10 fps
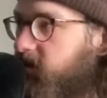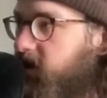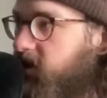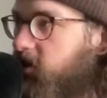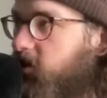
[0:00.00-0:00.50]

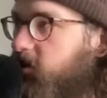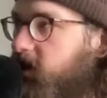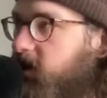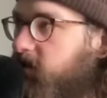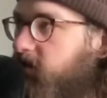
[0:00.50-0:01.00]
my
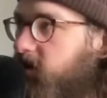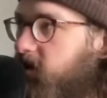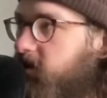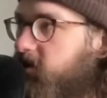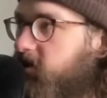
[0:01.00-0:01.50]
coding, but
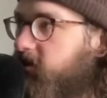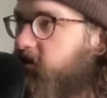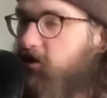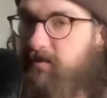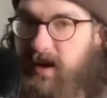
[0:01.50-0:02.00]
also
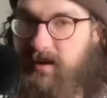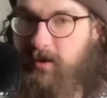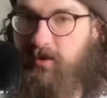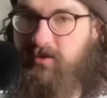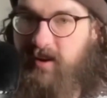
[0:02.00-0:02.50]
for my
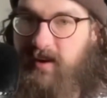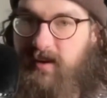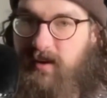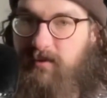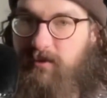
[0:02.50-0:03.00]
note taking,